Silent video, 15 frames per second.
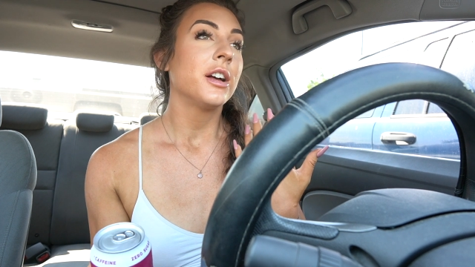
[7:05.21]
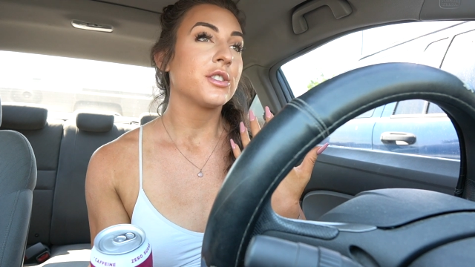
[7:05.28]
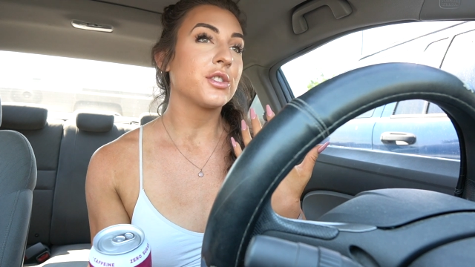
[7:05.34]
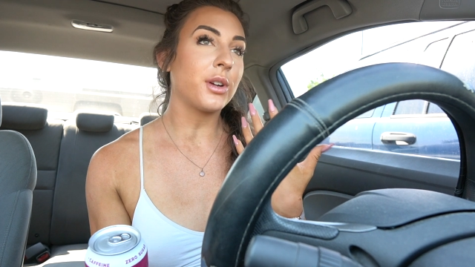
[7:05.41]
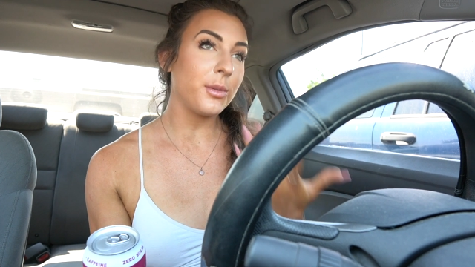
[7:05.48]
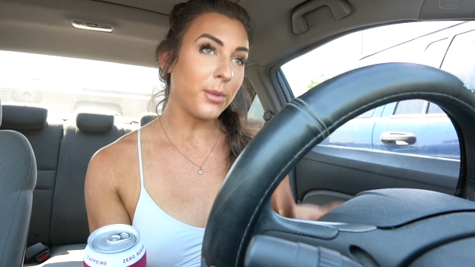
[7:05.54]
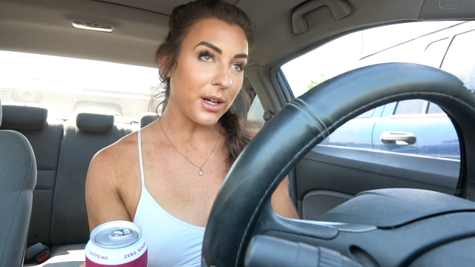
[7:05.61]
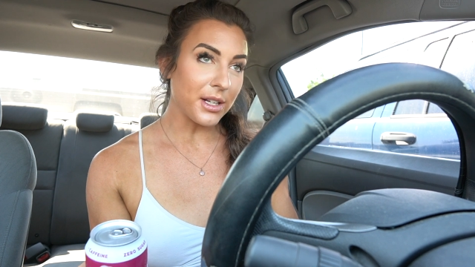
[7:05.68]

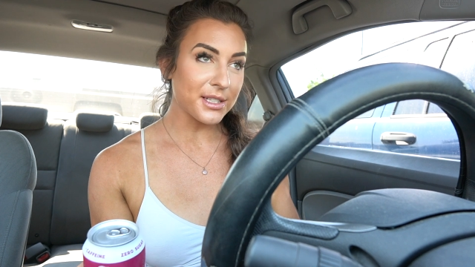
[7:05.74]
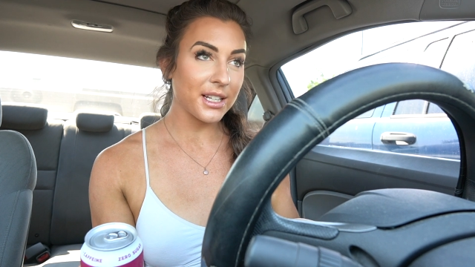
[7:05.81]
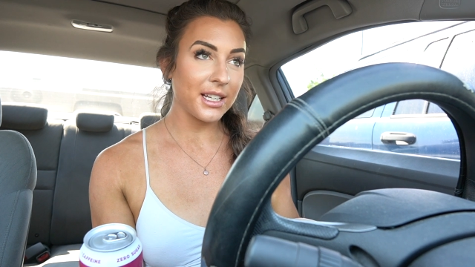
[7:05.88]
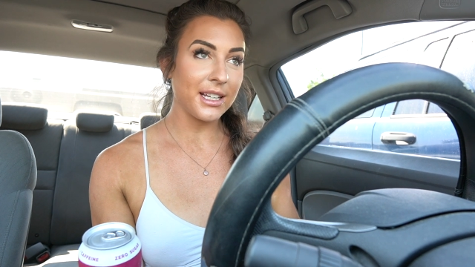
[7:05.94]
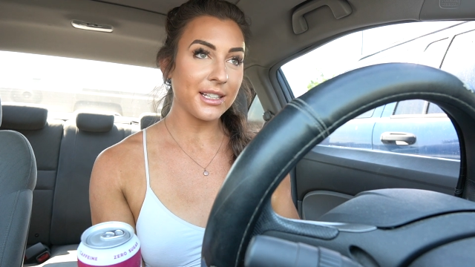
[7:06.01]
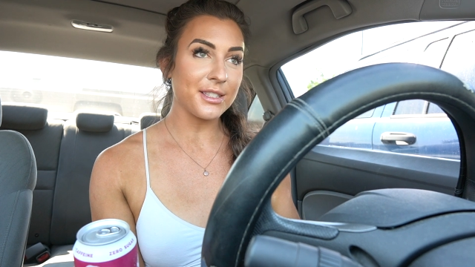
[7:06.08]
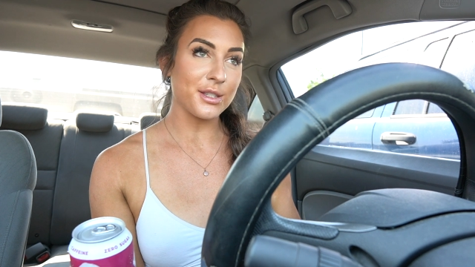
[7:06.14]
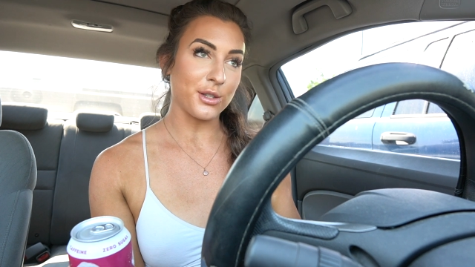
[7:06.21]
so I was
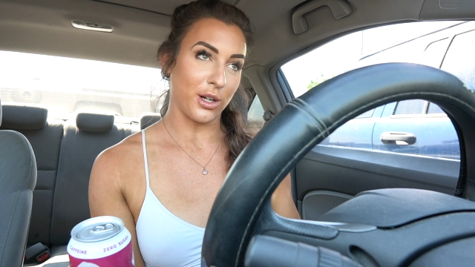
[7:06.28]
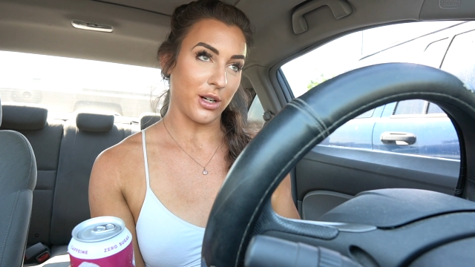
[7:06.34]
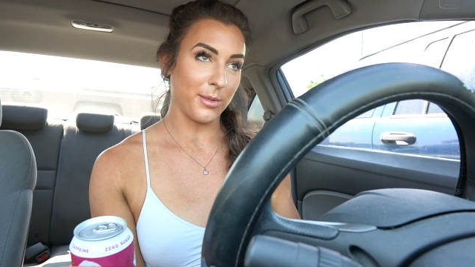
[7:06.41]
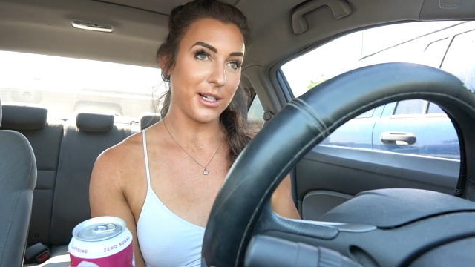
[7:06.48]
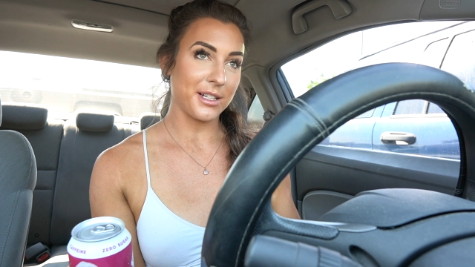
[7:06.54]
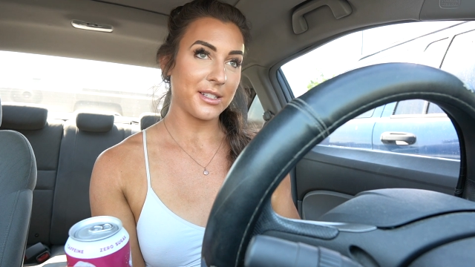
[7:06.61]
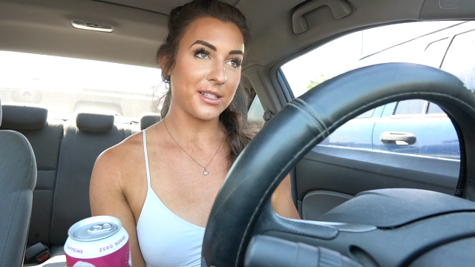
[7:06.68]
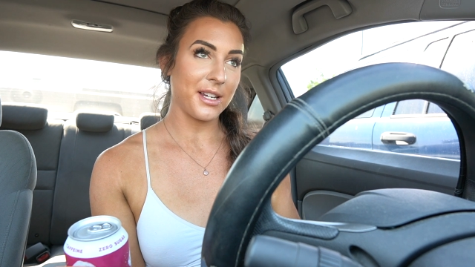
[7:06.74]
gonna get
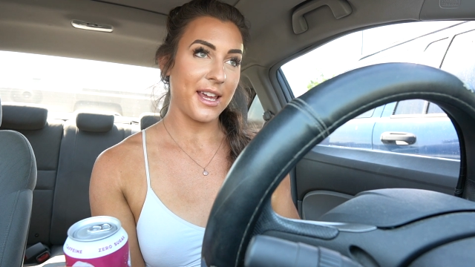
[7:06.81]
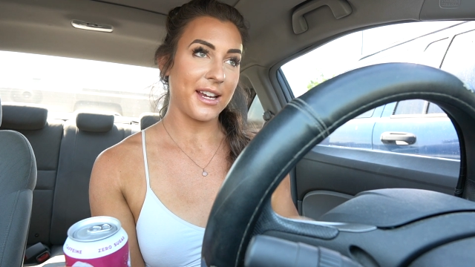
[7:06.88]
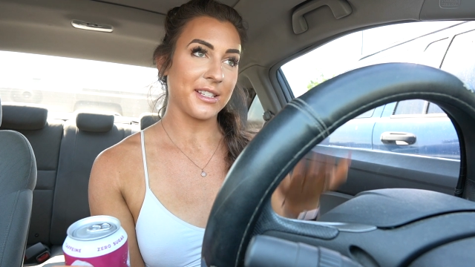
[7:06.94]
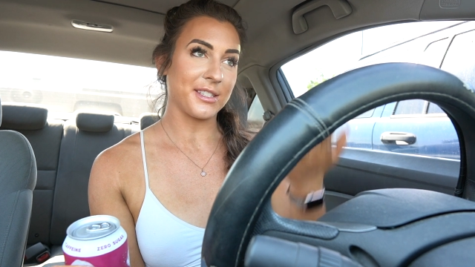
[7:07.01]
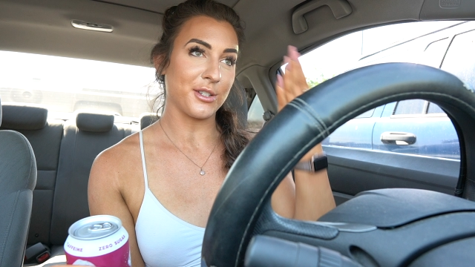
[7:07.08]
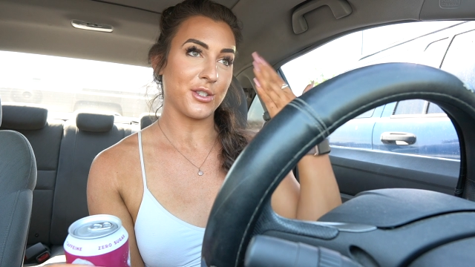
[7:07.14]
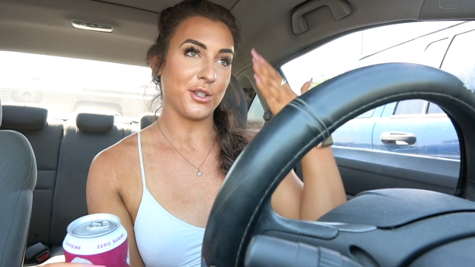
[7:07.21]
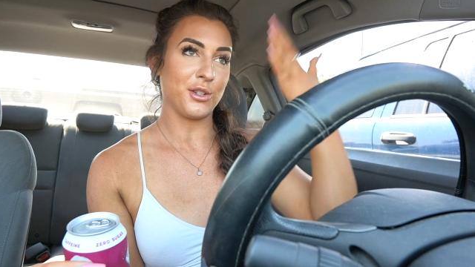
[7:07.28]
Starbucks today
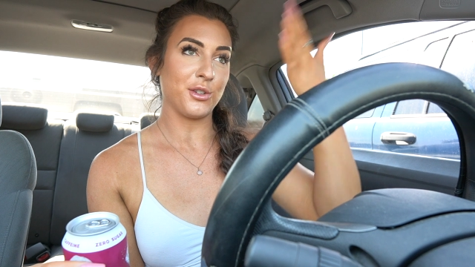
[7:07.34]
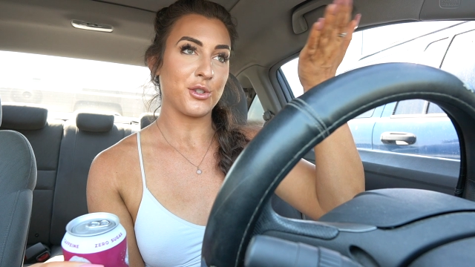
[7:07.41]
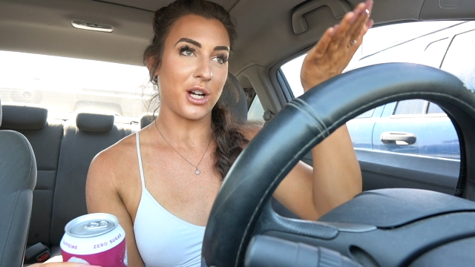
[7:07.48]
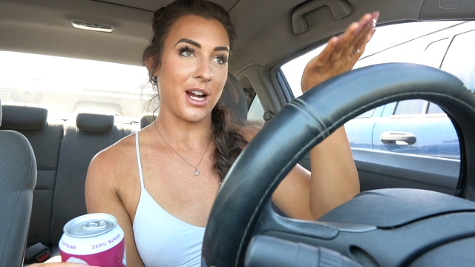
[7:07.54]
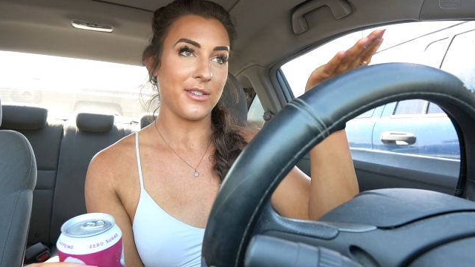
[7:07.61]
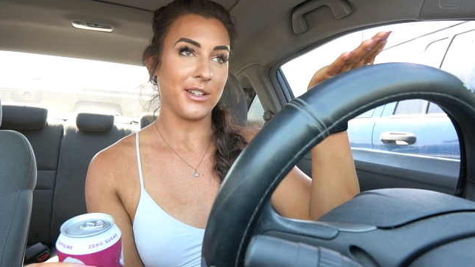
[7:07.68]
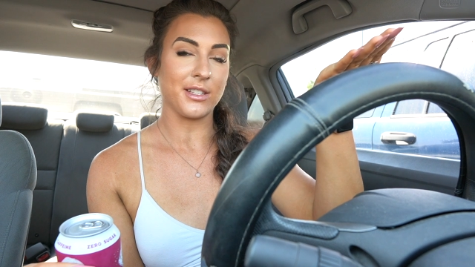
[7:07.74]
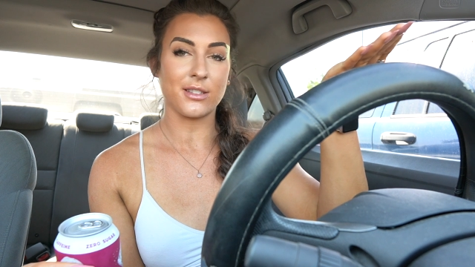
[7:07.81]
because there's a new
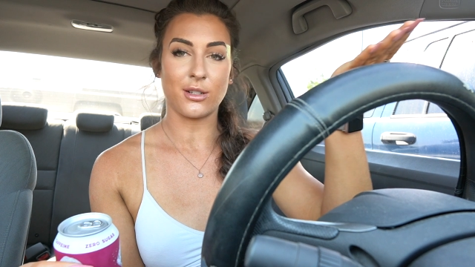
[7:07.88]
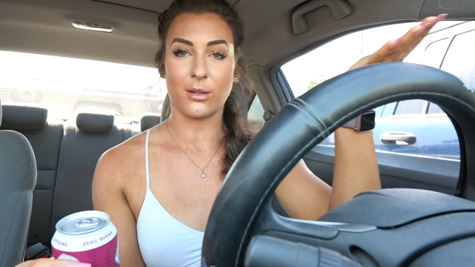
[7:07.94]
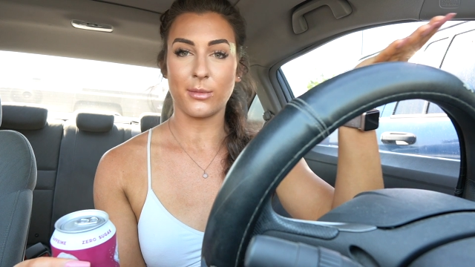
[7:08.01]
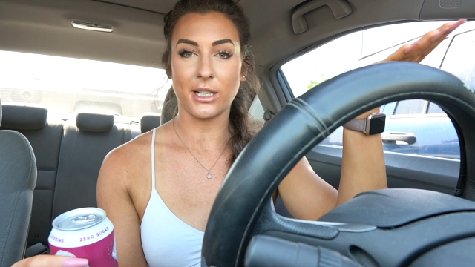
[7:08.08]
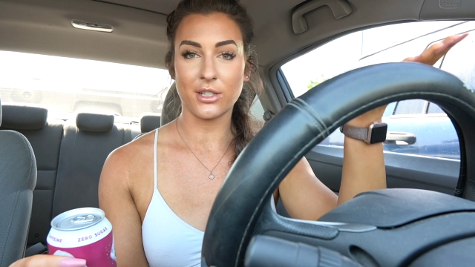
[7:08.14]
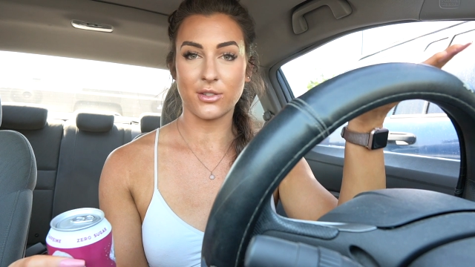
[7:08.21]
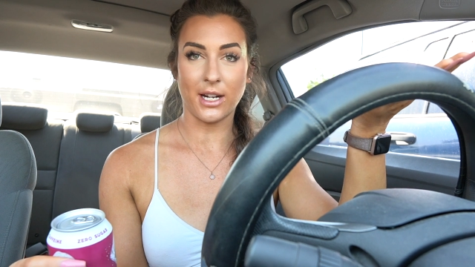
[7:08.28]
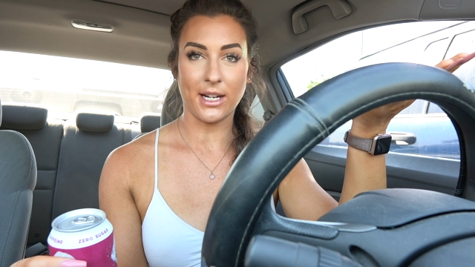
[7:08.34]
drive-in
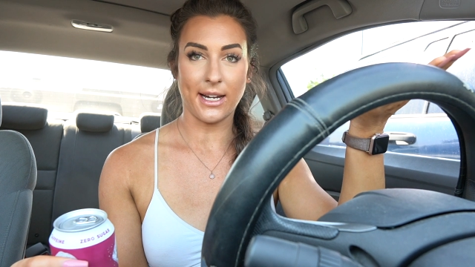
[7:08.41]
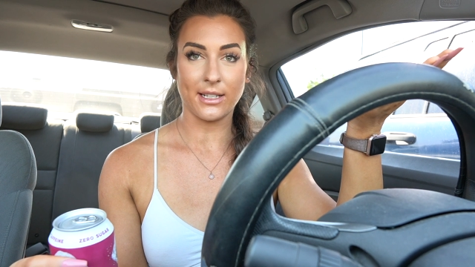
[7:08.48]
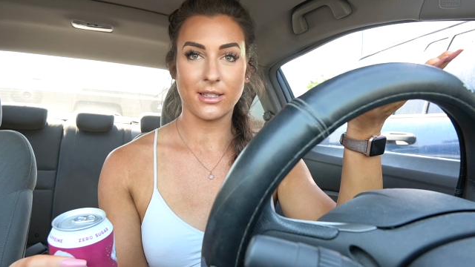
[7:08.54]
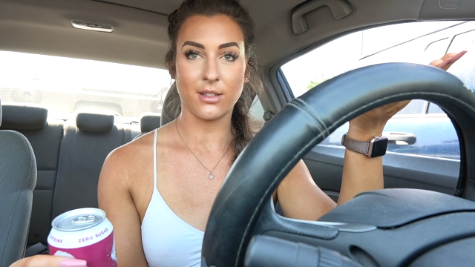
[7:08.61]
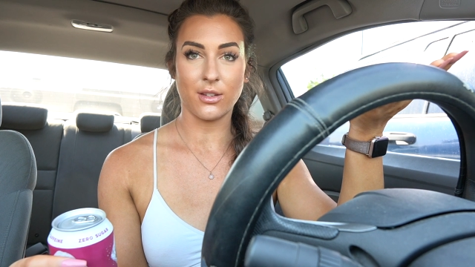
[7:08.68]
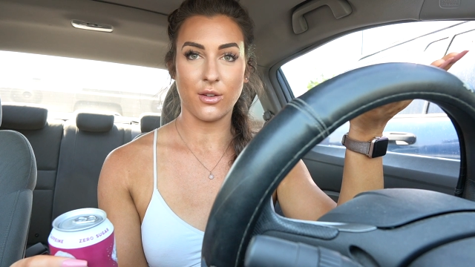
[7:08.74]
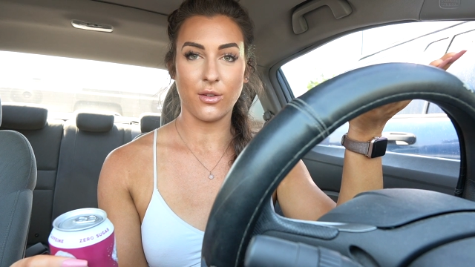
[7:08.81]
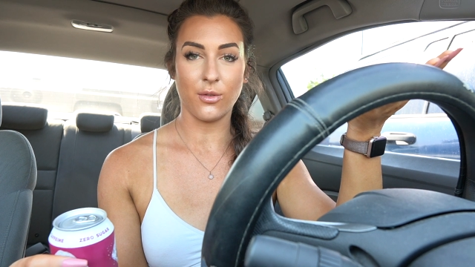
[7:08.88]
Starbucks right
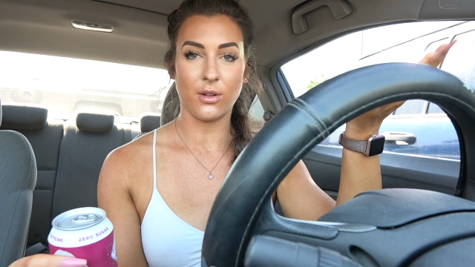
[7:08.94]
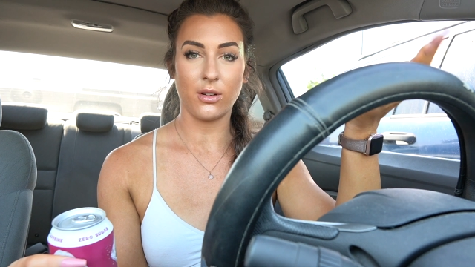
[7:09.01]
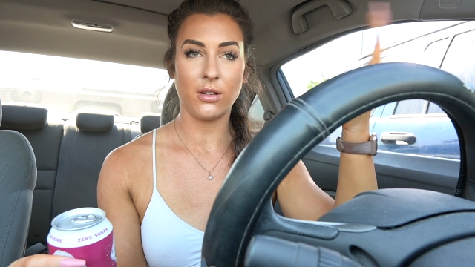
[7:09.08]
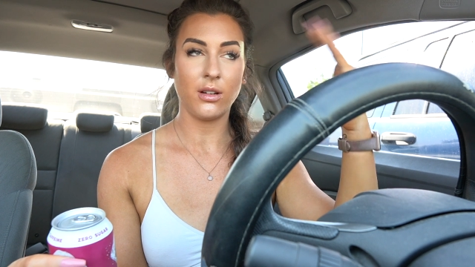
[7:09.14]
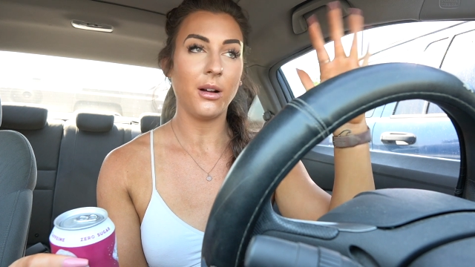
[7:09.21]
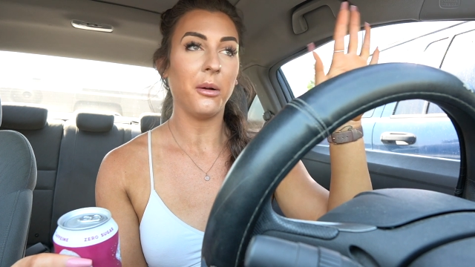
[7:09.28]
next to